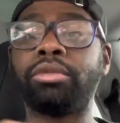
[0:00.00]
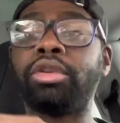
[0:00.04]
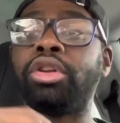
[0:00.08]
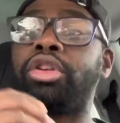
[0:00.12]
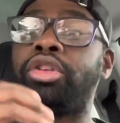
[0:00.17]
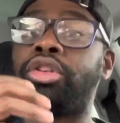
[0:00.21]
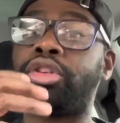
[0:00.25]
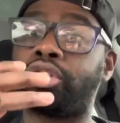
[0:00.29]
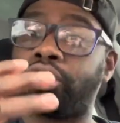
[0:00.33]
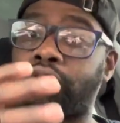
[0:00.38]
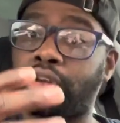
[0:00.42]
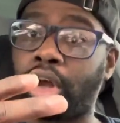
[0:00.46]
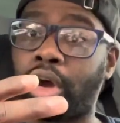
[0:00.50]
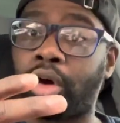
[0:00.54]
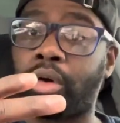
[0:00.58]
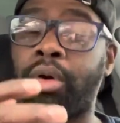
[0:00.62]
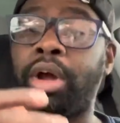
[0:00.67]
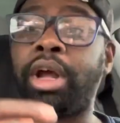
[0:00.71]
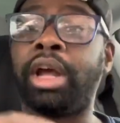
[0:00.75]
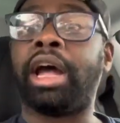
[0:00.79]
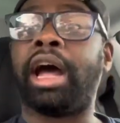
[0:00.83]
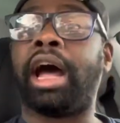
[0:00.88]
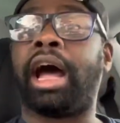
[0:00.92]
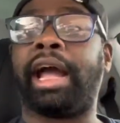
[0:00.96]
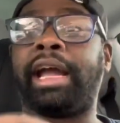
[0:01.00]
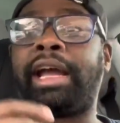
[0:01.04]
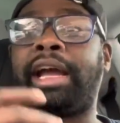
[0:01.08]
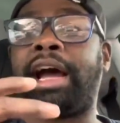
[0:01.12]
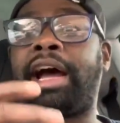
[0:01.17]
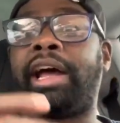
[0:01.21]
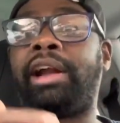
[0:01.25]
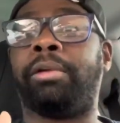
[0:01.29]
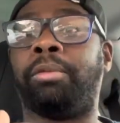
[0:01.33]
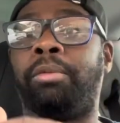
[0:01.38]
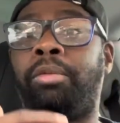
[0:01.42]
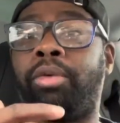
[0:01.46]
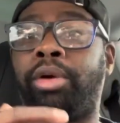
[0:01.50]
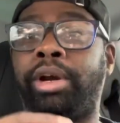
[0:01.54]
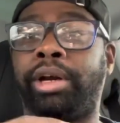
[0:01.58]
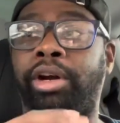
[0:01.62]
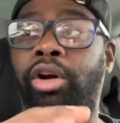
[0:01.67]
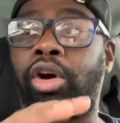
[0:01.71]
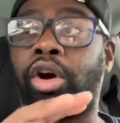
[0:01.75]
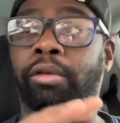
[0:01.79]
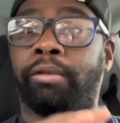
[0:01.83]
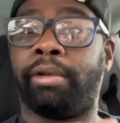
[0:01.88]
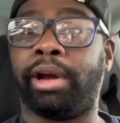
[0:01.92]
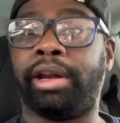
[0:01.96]
So I kind of worn it
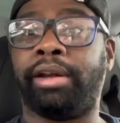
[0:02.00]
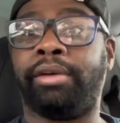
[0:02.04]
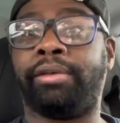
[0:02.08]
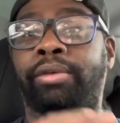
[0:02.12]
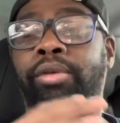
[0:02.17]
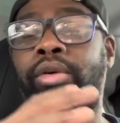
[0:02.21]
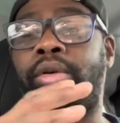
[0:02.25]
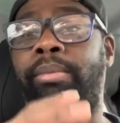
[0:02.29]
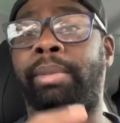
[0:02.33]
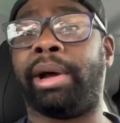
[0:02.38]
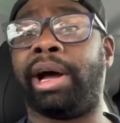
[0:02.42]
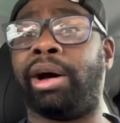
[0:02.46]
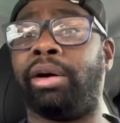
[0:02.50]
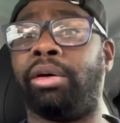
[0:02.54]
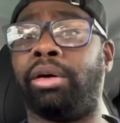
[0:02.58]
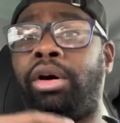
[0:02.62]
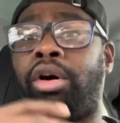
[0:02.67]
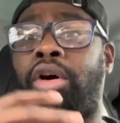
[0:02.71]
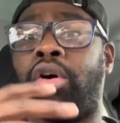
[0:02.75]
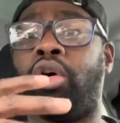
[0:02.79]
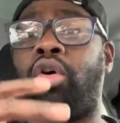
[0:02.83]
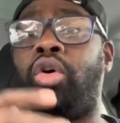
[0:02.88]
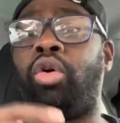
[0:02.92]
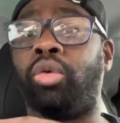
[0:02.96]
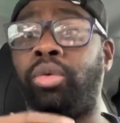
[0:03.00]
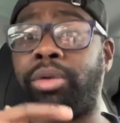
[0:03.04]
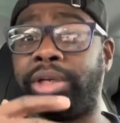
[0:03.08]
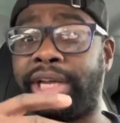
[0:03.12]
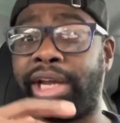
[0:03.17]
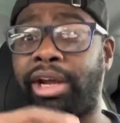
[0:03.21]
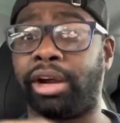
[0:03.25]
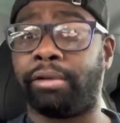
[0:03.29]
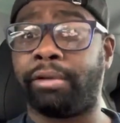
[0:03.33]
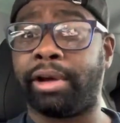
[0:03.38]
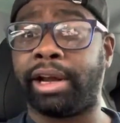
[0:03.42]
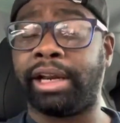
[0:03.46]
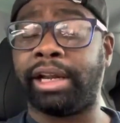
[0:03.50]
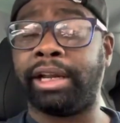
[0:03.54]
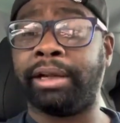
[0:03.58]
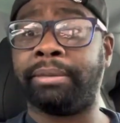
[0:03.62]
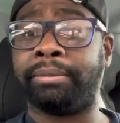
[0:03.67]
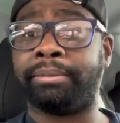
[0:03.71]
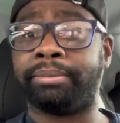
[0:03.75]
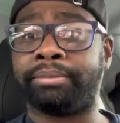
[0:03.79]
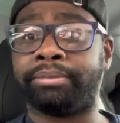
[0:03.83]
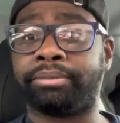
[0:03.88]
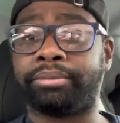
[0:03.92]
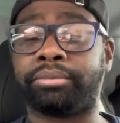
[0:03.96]
already for about a whole day already.
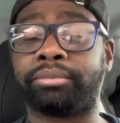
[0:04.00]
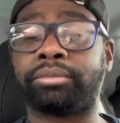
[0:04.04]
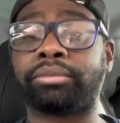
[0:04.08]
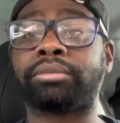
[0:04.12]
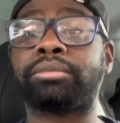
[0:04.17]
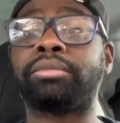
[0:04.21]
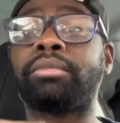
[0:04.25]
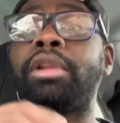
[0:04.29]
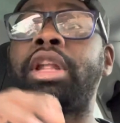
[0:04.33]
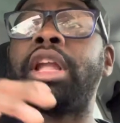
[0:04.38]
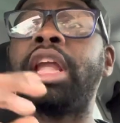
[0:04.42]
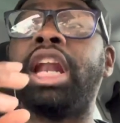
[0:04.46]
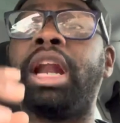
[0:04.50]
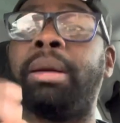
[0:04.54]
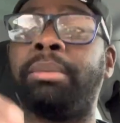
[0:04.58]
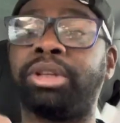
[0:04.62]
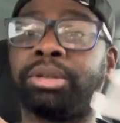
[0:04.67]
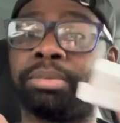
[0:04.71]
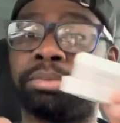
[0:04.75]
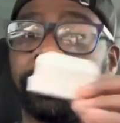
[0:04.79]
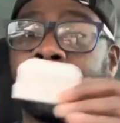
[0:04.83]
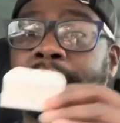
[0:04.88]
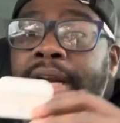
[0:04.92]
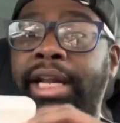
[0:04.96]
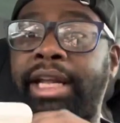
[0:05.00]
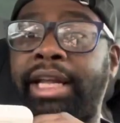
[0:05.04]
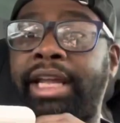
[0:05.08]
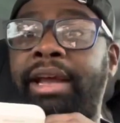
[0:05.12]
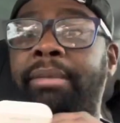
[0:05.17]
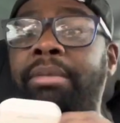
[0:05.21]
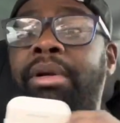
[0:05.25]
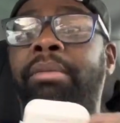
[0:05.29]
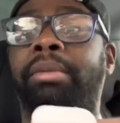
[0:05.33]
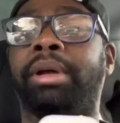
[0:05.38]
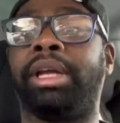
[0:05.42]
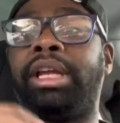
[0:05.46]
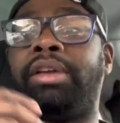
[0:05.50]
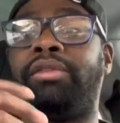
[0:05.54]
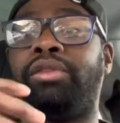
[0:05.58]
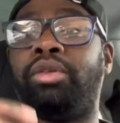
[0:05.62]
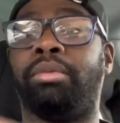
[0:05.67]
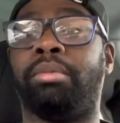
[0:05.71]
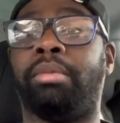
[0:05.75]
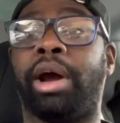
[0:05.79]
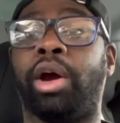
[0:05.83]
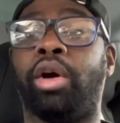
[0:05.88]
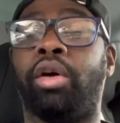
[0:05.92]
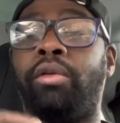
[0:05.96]
And I'm going to spray it again, but I'm going to give you
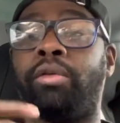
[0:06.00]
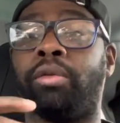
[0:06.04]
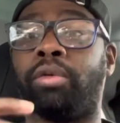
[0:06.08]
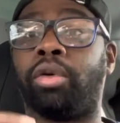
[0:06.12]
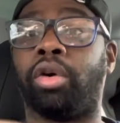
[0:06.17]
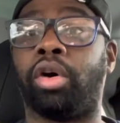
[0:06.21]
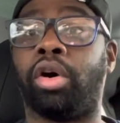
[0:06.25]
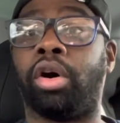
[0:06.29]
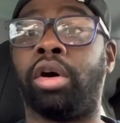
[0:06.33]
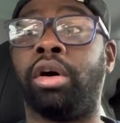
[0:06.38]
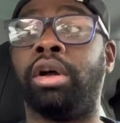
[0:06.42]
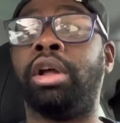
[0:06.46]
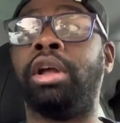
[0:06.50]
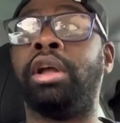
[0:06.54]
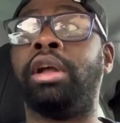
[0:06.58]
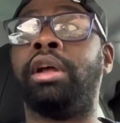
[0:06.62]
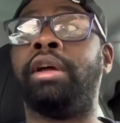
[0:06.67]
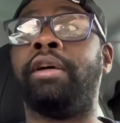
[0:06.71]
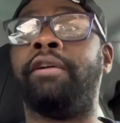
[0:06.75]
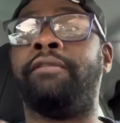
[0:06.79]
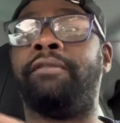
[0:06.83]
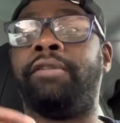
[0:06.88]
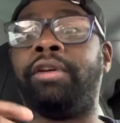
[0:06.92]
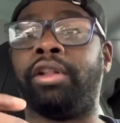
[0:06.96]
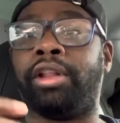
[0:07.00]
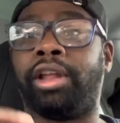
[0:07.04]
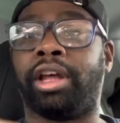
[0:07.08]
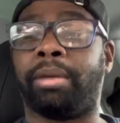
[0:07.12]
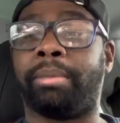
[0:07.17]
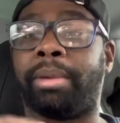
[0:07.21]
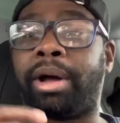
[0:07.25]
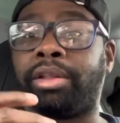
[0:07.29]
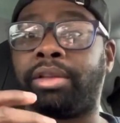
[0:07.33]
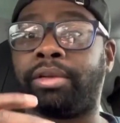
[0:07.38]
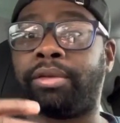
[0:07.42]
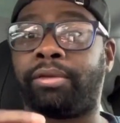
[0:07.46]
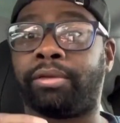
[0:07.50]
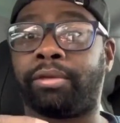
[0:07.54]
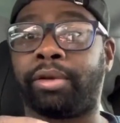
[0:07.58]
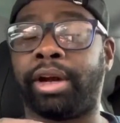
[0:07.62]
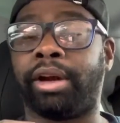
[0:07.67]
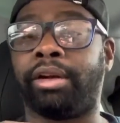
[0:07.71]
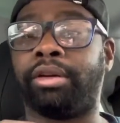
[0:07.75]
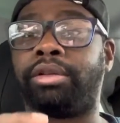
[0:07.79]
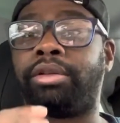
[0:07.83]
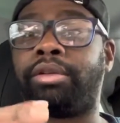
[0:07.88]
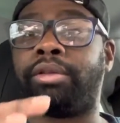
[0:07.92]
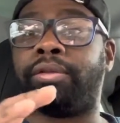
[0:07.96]
my overall feeling about the
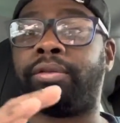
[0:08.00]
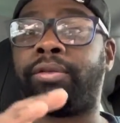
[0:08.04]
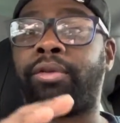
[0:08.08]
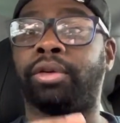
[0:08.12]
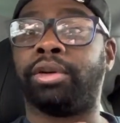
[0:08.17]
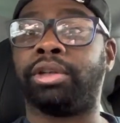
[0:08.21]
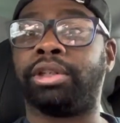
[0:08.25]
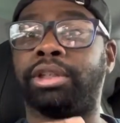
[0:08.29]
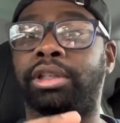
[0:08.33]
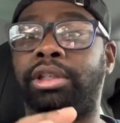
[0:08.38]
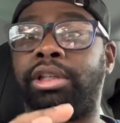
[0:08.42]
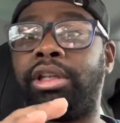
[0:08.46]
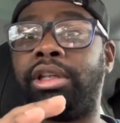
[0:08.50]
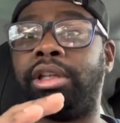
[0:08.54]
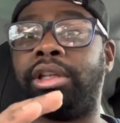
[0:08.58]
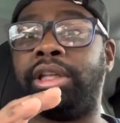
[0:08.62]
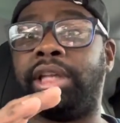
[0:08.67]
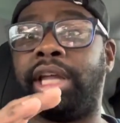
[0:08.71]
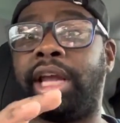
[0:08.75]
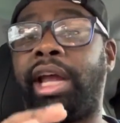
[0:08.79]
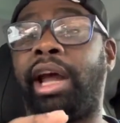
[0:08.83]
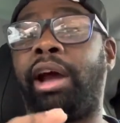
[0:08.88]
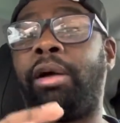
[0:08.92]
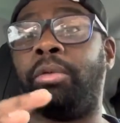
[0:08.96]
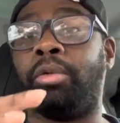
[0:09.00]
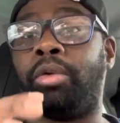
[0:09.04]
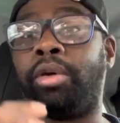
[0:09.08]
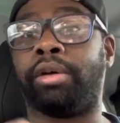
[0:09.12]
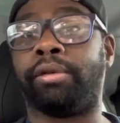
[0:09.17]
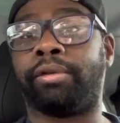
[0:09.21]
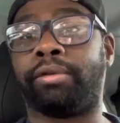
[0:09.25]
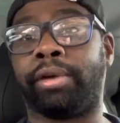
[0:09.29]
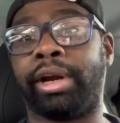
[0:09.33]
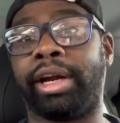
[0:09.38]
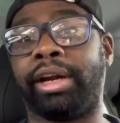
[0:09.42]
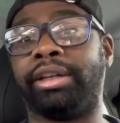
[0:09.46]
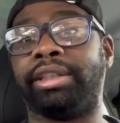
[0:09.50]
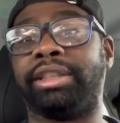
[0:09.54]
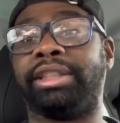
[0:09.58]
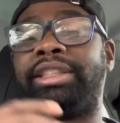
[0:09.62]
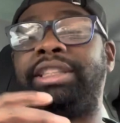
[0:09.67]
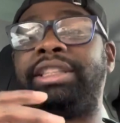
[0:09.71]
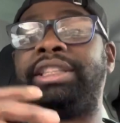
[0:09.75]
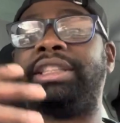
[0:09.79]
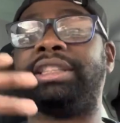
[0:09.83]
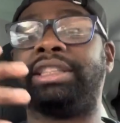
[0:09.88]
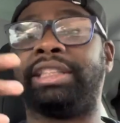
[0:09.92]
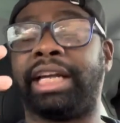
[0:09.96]
fragrance the first day I wore the fragrance. This
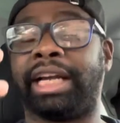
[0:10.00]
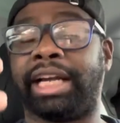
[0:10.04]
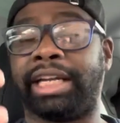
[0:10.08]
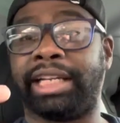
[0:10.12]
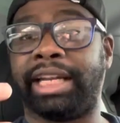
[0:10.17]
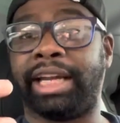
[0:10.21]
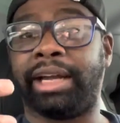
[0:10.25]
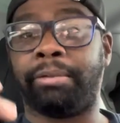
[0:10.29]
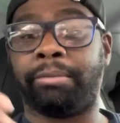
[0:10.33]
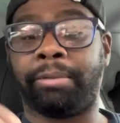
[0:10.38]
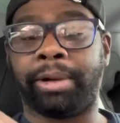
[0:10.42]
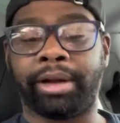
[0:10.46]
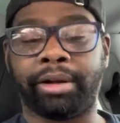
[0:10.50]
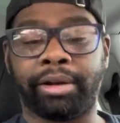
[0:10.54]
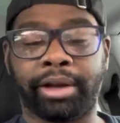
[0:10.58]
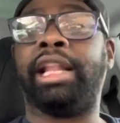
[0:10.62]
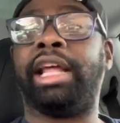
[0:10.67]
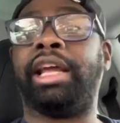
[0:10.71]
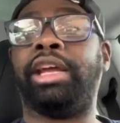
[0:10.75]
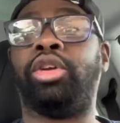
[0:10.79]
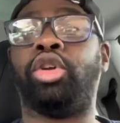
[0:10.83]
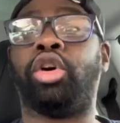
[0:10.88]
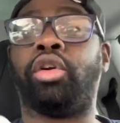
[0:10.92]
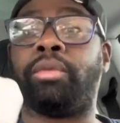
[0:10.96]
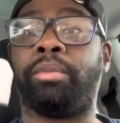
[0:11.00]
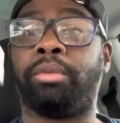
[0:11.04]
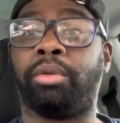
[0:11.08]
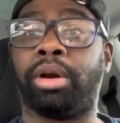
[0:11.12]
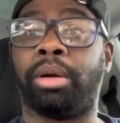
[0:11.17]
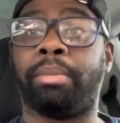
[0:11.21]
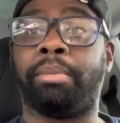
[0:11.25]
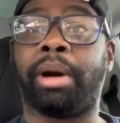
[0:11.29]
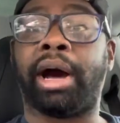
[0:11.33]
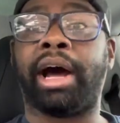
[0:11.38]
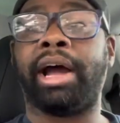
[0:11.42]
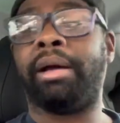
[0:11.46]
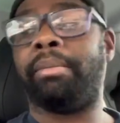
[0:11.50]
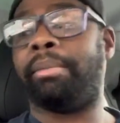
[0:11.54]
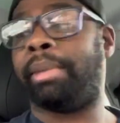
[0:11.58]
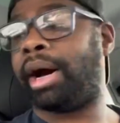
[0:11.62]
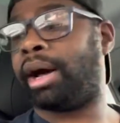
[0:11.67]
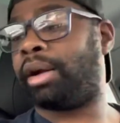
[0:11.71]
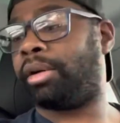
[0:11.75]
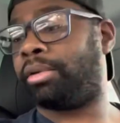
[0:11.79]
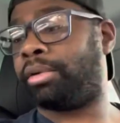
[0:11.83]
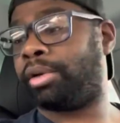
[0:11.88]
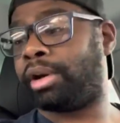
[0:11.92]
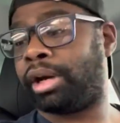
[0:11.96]
is the second day I'm wearing it. You know if I'm going to buy a
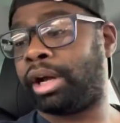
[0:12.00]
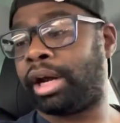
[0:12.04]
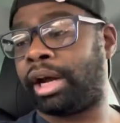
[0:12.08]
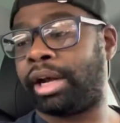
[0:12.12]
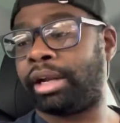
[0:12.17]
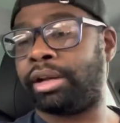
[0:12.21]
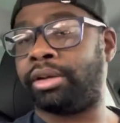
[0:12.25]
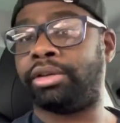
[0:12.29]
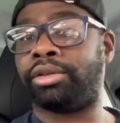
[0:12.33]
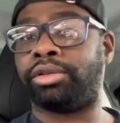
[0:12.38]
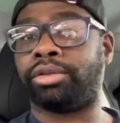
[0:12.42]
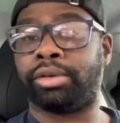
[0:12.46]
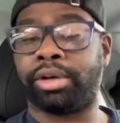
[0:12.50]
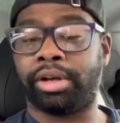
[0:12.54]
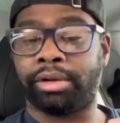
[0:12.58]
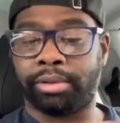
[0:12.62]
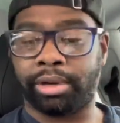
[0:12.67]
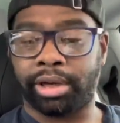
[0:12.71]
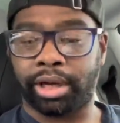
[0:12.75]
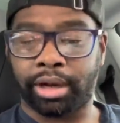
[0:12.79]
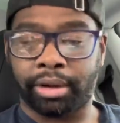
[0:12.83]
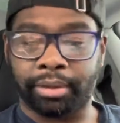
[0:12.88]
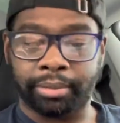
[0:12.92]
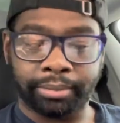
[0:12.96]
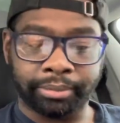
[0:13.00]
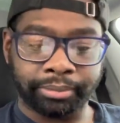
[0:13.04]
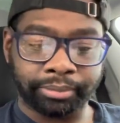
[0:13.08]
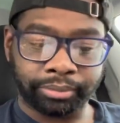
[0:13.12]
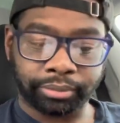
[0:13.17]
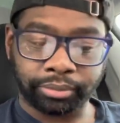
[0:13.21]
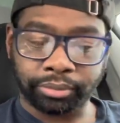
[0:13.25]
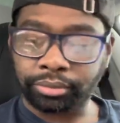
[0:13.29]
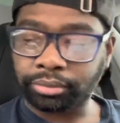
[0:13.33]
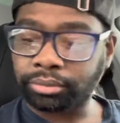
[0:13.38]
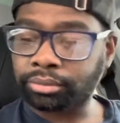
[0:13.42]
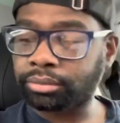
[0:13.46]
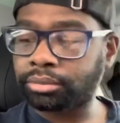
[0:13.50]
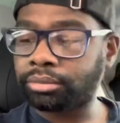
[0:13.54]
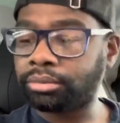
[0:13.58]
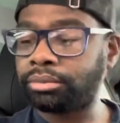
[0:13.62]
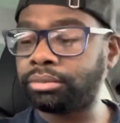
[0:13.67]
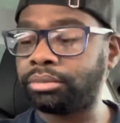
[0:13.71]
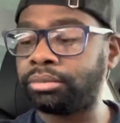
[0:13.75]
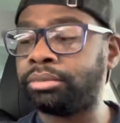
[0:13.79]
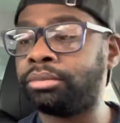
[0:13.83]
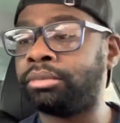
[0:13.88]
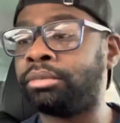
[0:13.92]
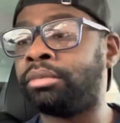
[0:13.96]
bottle or not. So here we go.
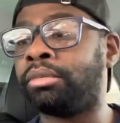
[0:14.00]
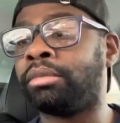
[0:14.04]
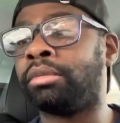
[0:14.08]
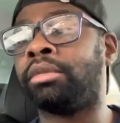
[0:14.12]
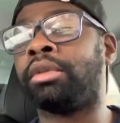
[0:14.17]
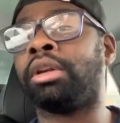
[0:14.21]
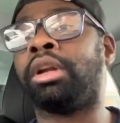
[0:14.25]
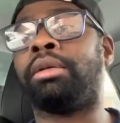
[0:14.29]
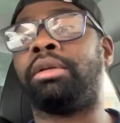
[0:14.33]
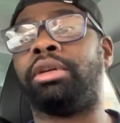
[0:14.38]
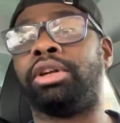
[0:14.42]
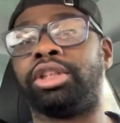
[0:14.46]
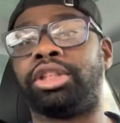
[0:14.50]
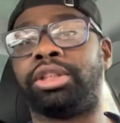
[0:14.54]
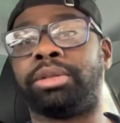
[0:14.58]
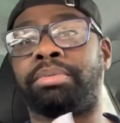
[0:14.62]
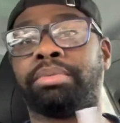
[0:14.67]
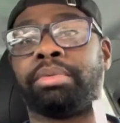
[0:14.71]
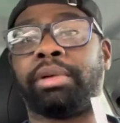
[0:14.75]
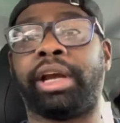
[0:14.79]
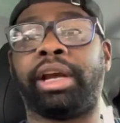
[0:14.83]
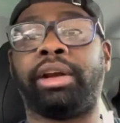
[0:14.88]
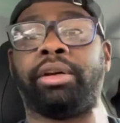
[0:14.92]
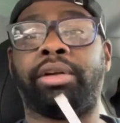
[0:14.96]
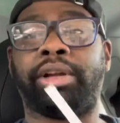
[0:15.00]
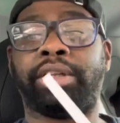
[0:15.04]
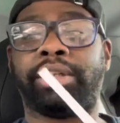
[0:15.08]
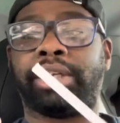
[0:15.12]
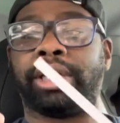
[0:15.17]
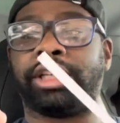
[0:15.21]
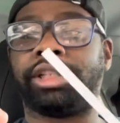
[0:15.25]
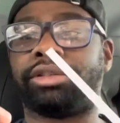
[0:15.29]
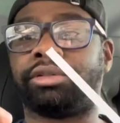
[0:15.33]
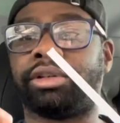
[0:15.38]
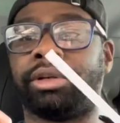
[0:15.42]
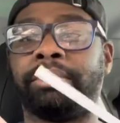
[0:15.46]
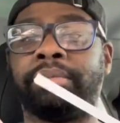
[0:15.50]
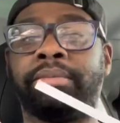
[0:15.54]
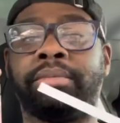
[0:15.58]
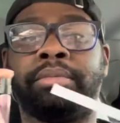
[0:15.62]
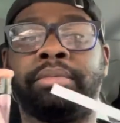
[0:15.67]
I'm going to spray it on a test strip.